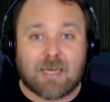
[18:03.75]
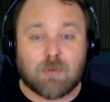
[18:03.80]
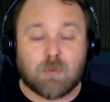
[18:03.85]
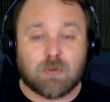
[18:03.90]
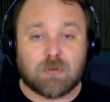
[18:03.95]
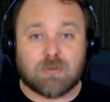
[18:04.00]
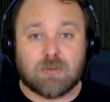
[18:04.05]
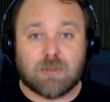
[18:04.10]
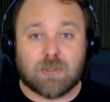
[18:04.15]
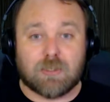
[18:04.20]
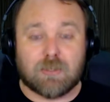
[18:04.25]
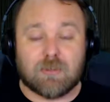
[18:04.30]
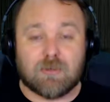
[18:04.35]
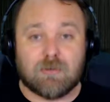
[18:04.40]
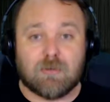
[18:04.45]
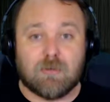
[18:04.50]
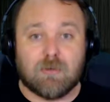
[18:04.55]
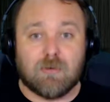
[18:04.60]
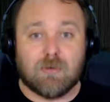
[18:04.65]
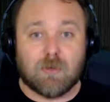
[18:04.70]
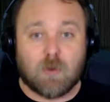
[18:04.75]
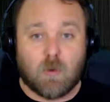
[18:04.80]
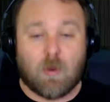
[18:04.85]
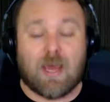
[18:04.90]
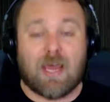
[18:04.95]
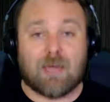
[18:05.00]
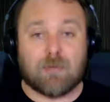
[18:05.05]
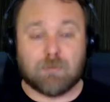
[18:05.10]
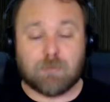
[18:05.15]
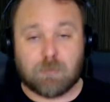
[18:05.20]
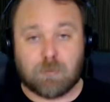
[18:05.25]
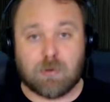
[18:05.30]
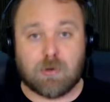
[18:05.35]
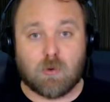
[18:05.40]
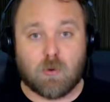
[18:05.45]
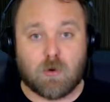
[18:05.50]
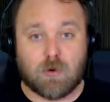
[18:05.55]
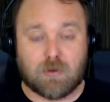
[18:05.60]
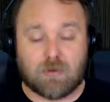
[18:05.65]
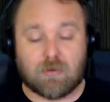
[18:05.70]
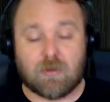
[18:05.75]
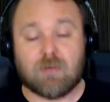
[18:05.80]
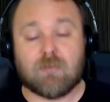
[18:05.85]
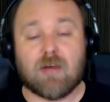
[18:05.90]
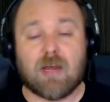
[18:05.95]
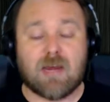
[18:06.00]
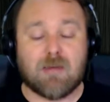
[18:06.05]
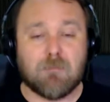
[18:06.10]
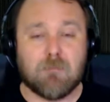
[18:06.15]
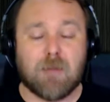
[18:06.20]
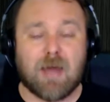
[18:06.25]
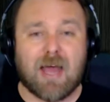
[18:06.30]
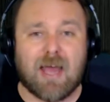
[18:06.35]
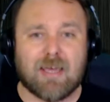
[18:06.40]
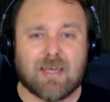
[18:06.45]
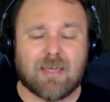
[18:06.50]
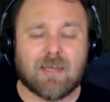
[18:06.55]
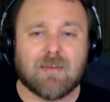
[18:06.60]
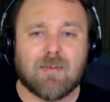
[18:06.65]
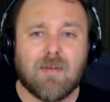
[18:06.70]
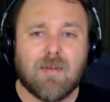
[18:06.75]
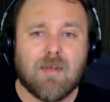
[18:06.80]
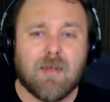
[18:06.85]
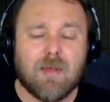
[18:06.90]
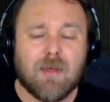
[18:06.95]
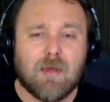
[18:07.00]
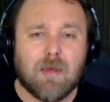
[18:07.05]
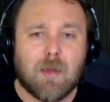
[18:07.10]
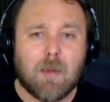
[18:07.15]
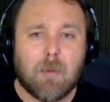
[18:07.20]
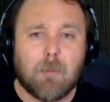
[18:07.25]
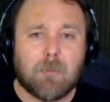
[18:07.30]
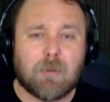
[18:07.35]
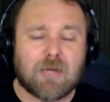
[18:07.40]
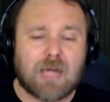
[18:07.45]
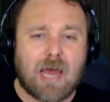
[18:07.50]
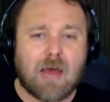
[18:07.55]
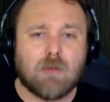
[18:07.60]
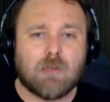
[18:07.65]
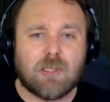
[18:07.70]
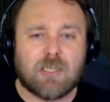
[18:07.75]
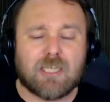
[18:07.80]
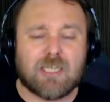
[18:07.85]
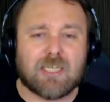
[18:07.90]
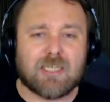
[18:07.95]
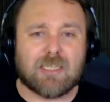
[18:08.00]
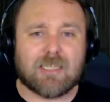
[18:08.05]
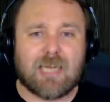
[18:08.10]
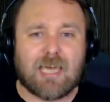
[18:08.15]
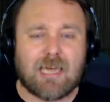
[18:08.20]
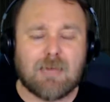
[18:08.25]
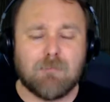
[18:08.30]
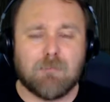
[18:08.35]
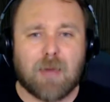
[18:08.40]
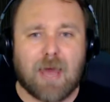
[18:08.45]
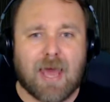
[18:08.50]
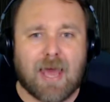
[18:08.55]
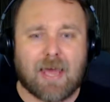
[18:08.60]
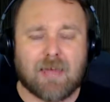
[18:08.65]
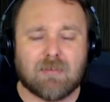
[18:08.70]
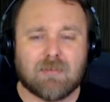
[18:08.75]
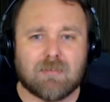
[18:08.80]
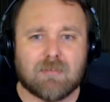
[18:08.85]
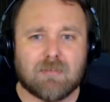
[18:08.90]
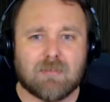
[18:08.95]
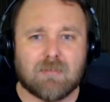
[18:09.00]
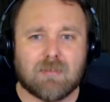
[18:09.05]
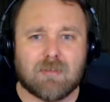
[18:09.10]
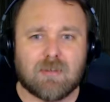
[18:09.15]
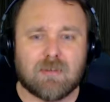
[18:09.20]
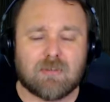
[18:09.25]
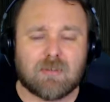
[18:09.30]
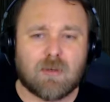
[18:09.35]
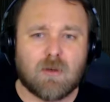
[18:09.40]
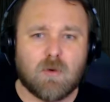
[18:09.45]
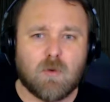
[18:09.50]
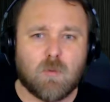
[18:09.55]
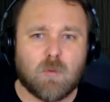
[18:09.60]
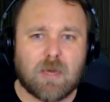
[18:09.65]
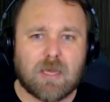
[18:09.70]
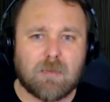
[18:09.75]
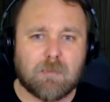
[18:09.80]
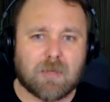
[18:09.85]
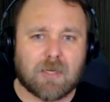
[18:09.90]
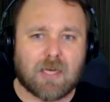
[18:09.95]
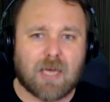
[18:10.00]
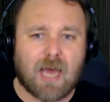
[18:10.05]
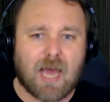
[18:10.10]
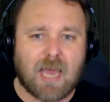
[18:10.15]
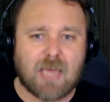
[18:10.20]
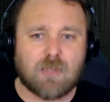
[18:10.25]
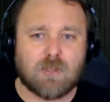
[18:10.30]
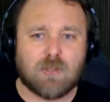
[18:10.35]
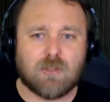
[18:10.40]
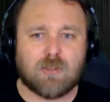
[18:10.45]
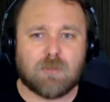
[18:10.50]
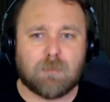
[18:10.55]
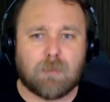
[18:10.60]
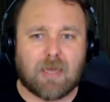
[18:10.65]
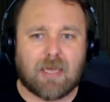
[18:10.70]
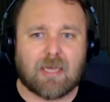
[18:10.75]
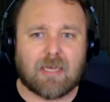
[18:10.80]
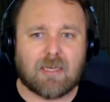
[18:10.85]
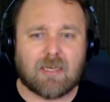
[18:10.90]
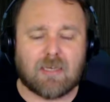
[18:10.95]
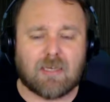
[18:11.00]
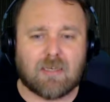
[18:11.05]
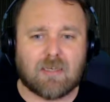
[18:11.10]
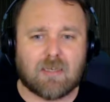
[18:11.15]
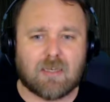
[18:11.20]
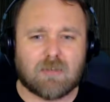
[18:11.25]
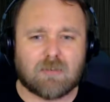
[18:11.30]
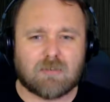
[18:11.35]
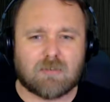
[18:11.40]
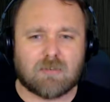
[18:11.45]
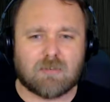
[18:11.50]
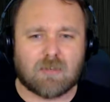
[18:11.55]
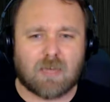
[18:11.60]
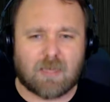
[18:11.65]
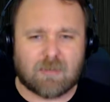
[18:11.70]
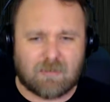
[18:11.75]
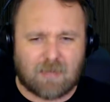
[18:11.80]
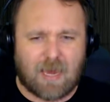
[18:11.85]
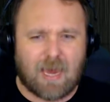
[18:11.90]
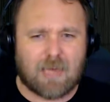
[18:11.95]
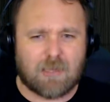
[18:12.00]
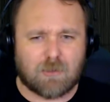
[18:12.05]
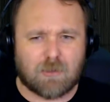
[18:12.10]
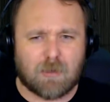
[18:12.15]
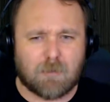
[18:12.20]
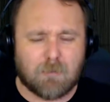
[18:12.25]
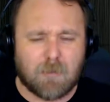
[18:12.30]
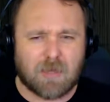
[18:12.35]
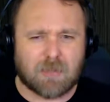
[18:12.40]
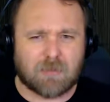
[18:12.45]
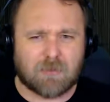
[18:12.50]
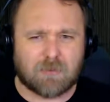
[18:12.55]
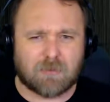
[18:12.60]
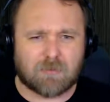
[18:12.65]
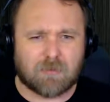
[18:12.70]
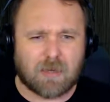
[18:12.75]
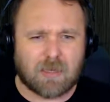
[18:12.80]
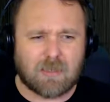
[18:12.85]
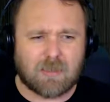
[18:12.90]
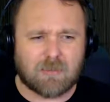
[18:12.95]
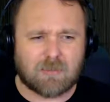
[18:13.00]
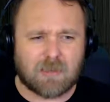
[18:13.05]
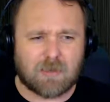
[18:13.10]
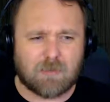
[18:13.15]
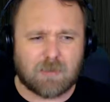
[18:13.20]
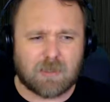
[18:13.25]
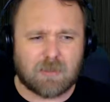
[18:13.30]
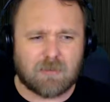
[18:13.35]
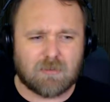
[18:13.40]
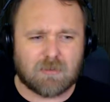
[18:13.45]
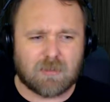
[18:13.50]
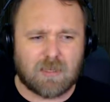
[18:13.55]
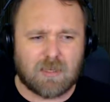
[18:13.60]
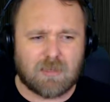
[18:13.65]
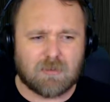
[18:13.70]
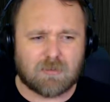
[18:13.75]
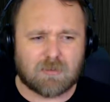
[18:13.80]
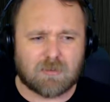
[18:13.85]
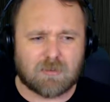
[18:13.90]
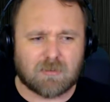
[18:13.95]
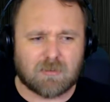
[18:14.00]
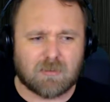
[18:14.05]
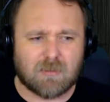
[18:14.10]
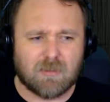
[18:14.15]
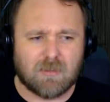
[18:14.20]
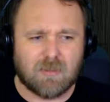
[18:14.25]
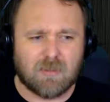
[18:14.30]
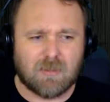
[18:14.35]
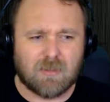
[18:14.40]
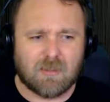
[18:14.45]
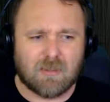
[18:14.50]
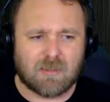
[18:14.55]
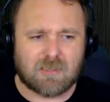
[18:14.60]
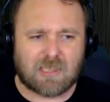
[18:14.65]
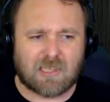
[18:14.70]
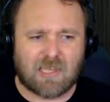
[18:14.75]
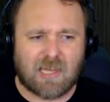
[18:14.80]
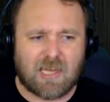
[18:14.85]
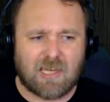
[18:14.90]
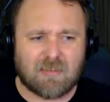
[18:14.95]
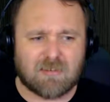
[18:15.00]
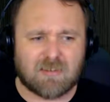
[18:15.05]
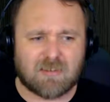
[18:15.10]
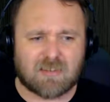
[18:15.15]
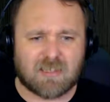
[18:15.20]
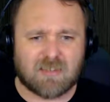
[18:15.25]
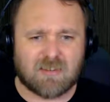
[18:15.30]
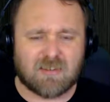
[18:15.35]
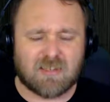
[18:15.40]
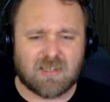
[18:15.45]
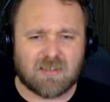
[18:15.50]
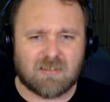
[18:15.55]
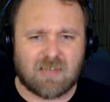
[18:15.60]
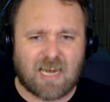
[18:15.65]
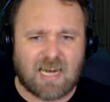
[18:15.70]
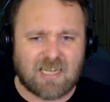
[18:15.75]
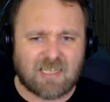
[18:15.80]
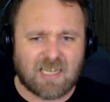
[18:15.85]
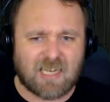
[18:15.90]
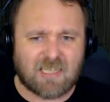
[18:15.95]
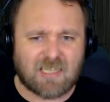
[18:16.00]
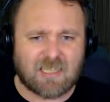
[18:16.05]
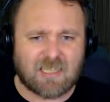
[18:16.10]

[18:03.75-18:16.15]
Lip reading: was going to go ahead and pre-order it, right, and buy it. But now looking at the Game Pass, it's like, oh, wait a minute, I could pay, it's a tenner a month, right? Is that what it is, guys? Or is it less? Is it $8.99?